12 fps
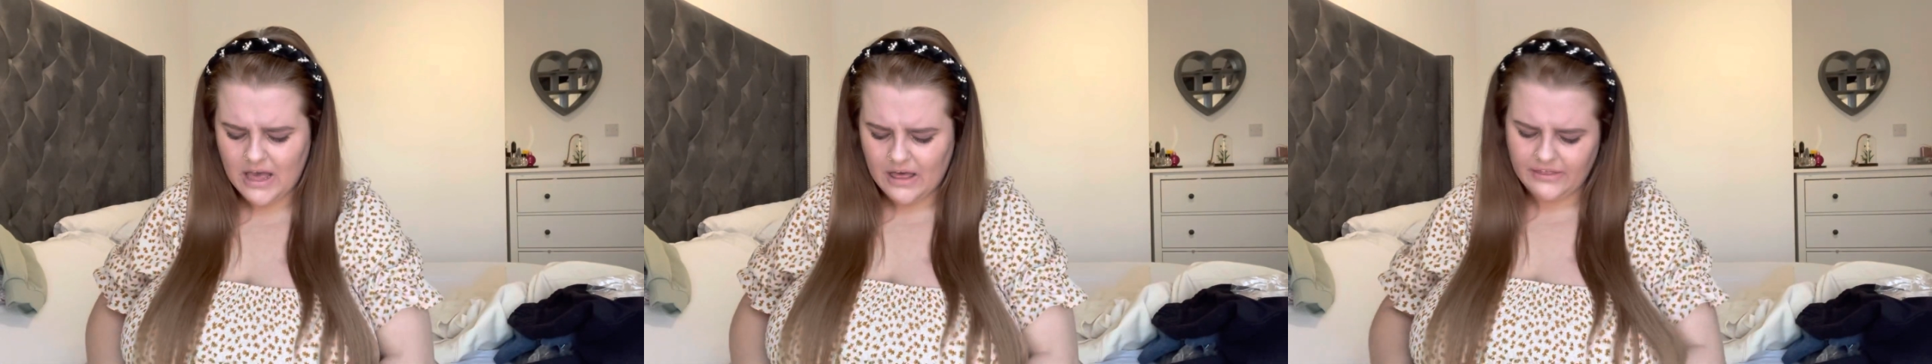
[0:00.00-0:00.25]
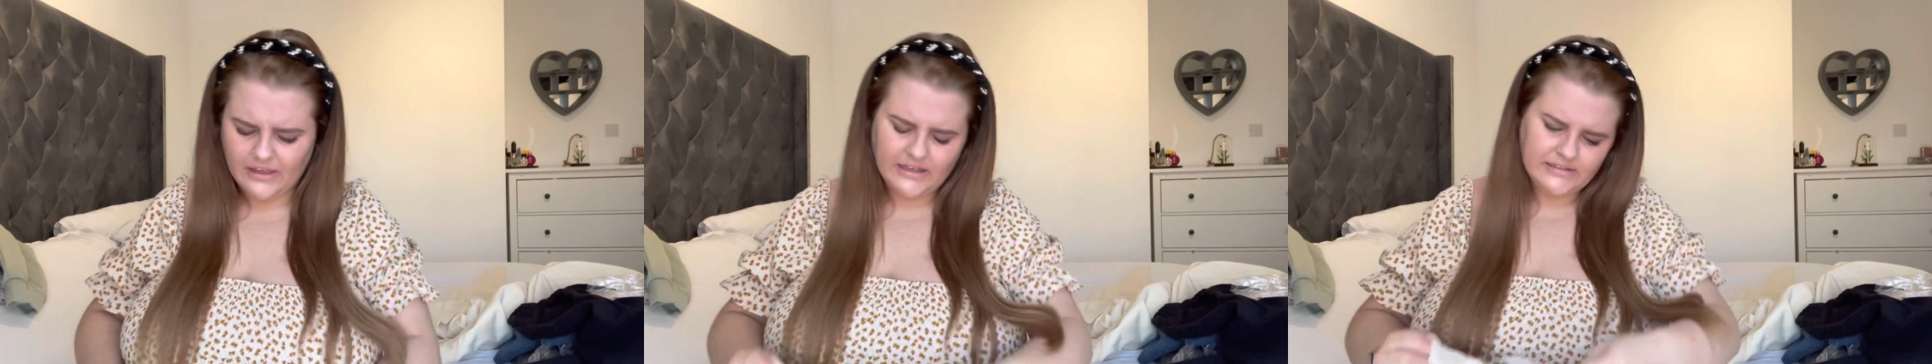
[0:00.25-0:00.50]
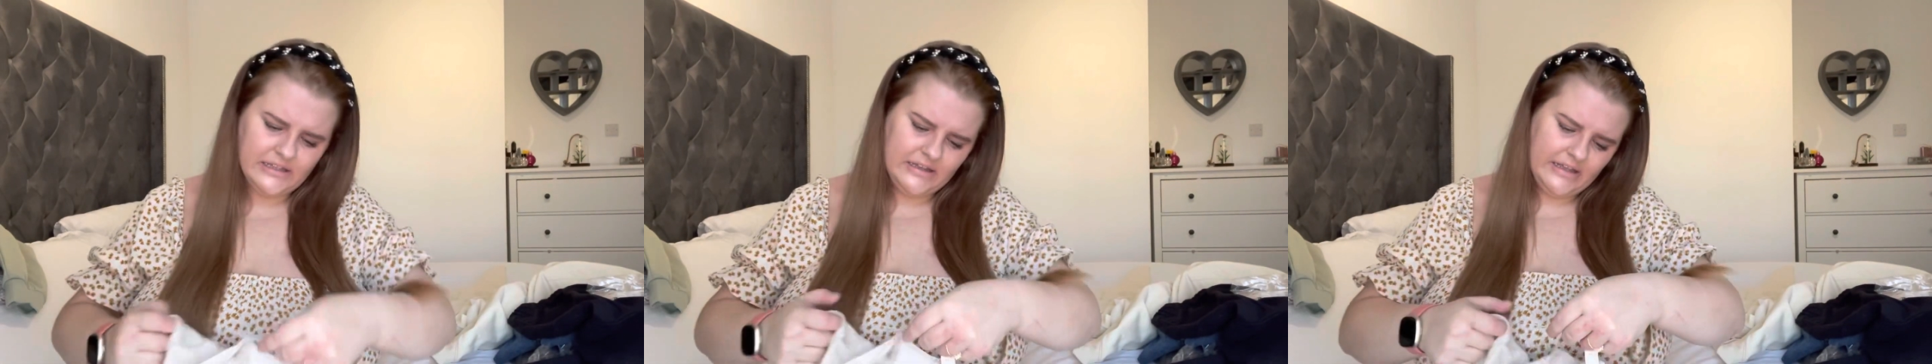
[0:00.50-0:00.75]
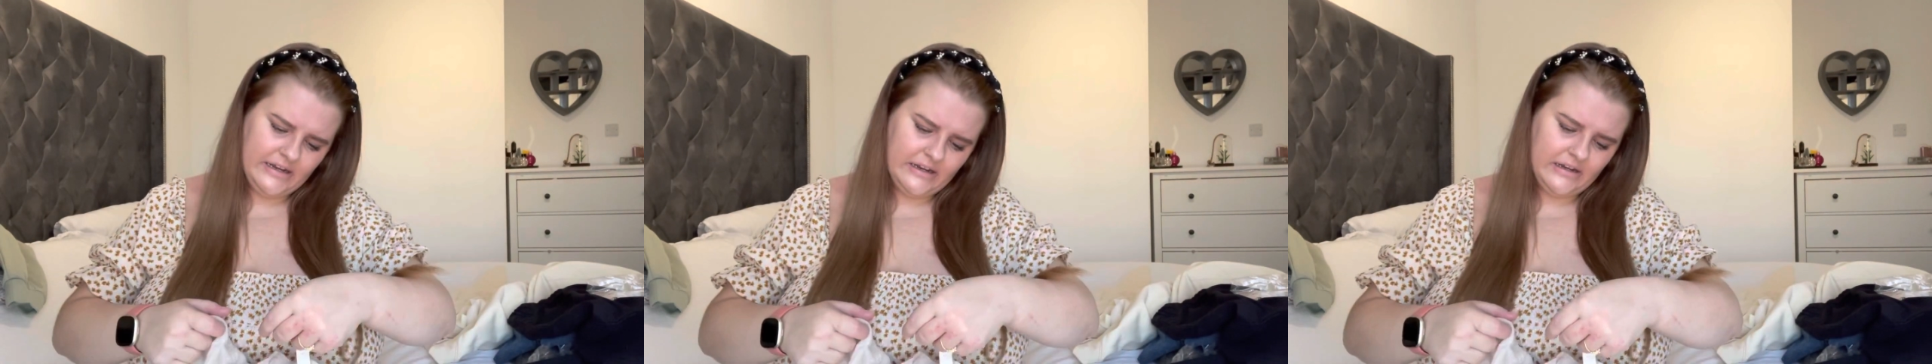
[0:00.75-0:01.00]
i think it's a
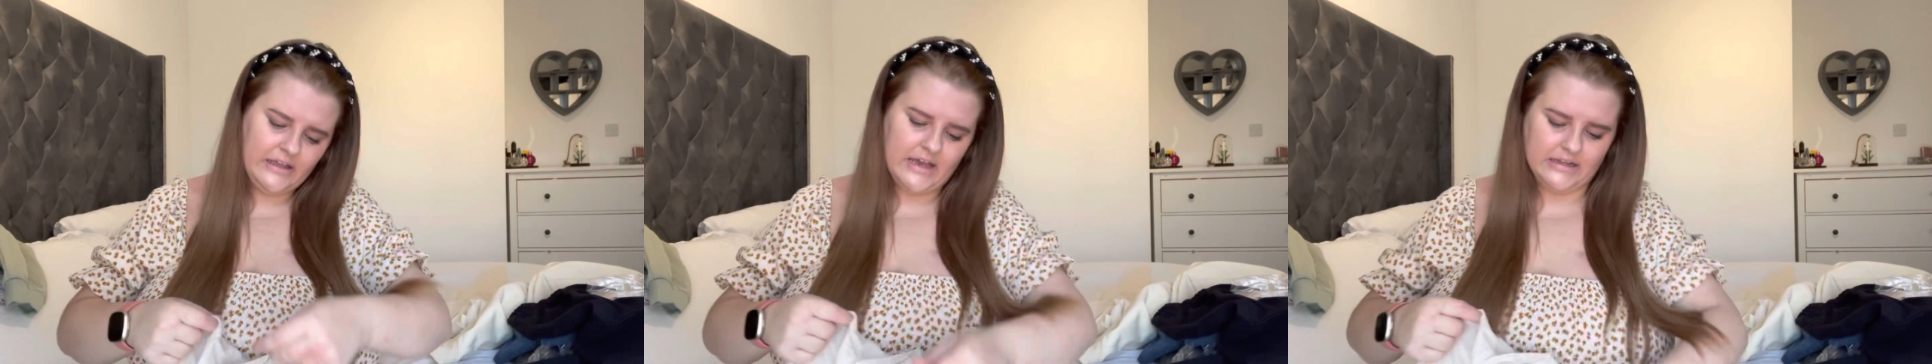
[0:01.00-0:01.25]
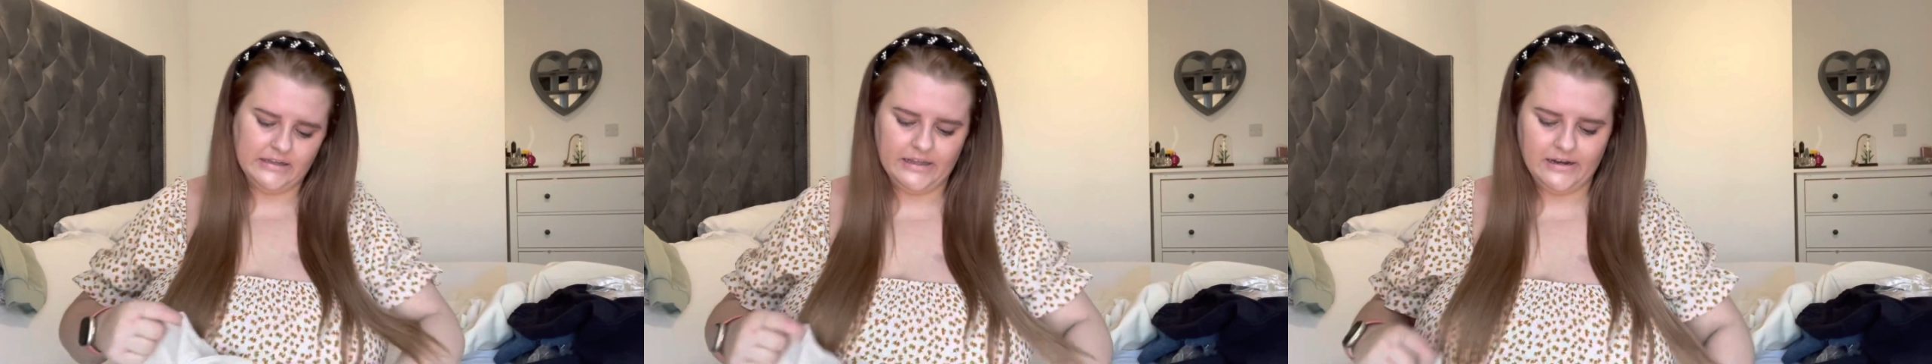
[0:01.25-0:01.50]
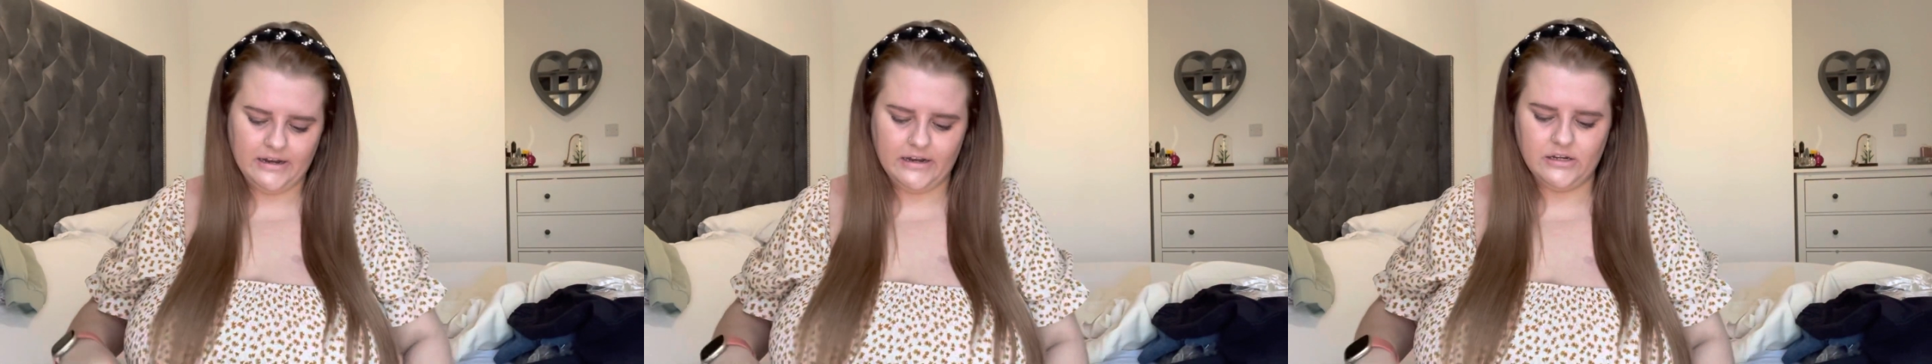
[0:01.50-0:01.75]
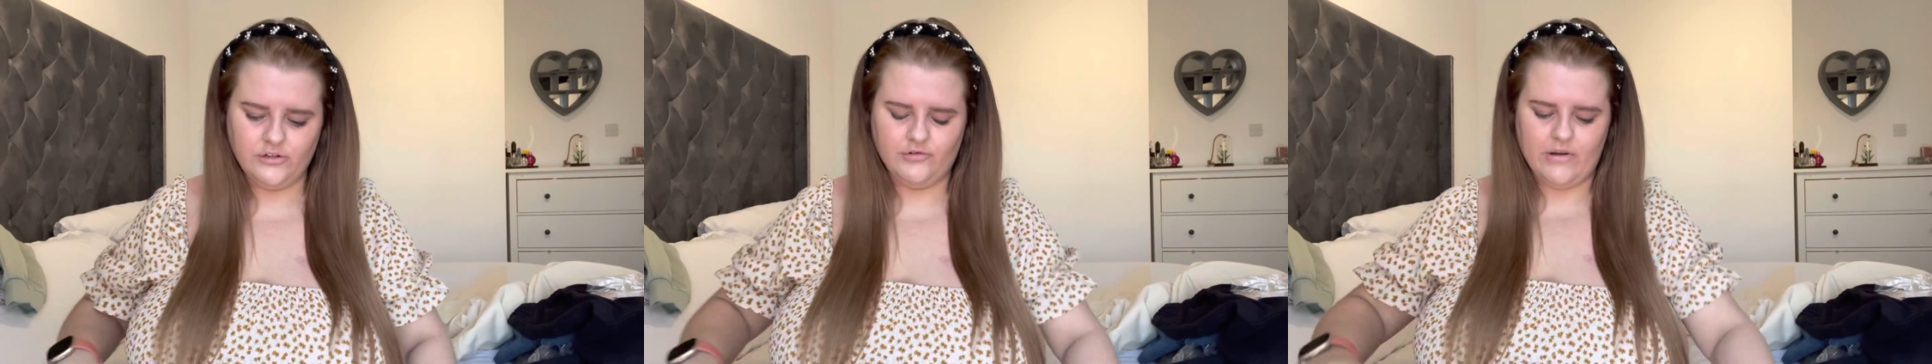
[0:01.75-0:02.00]
linen yeah linen
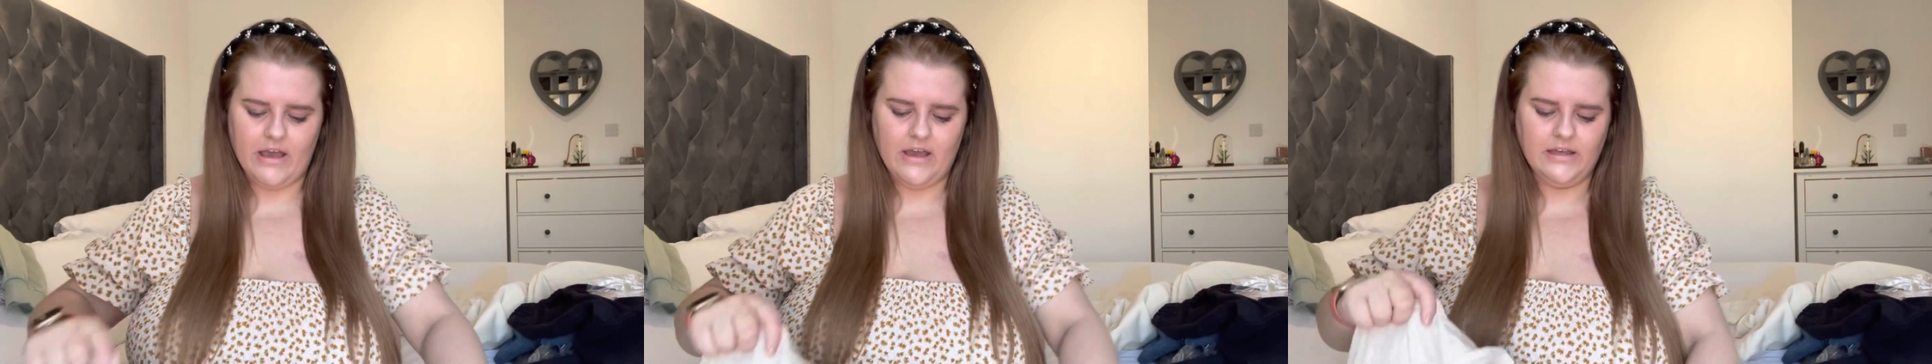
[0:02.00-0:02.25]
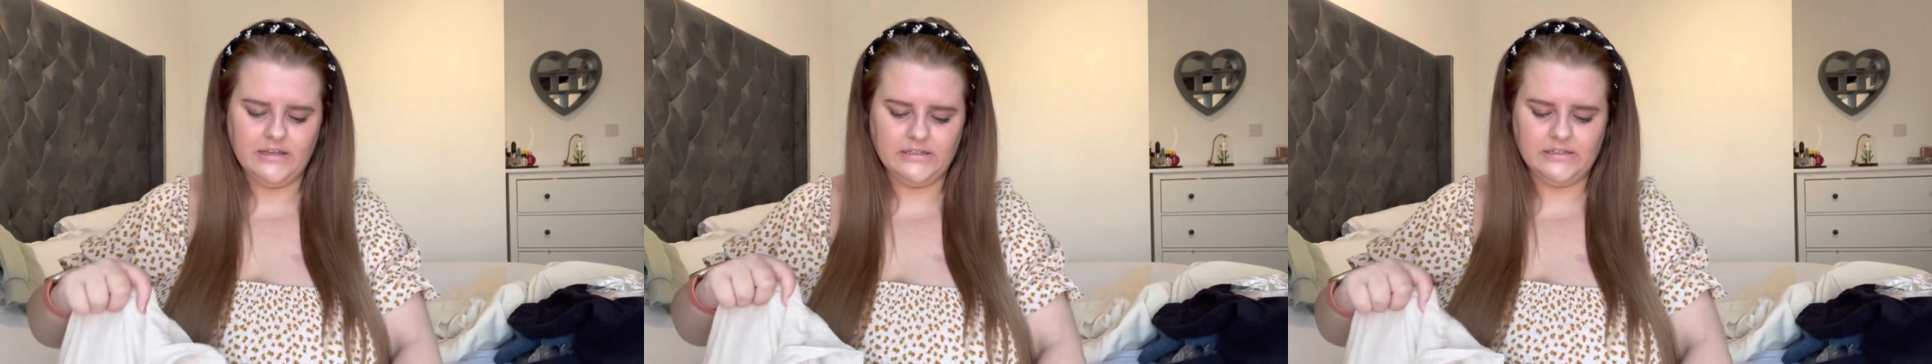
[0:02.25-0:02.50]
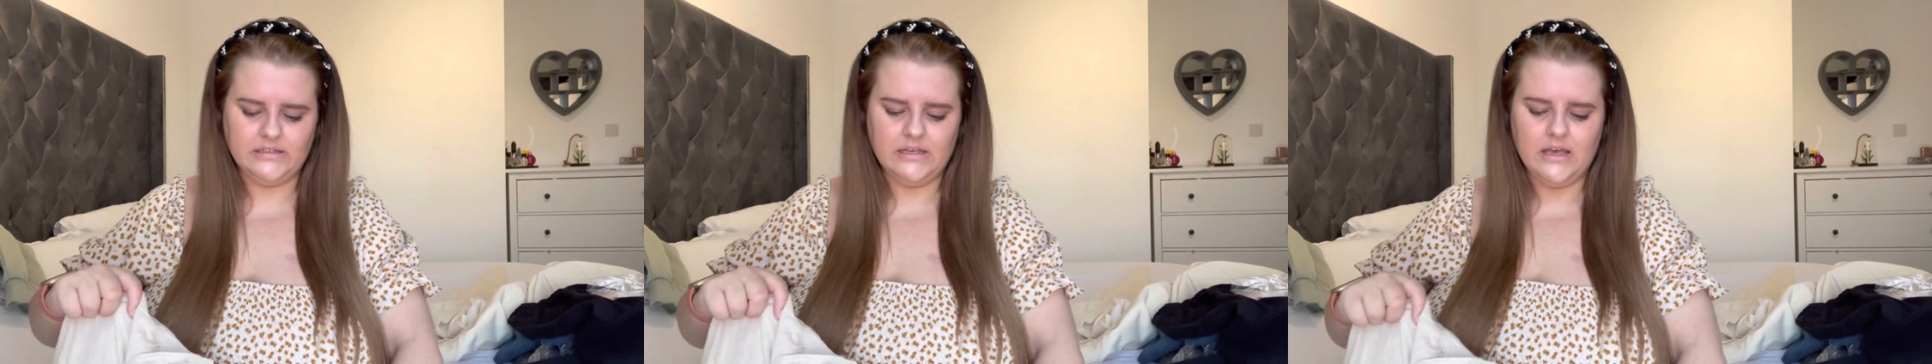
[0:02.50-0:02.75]
dress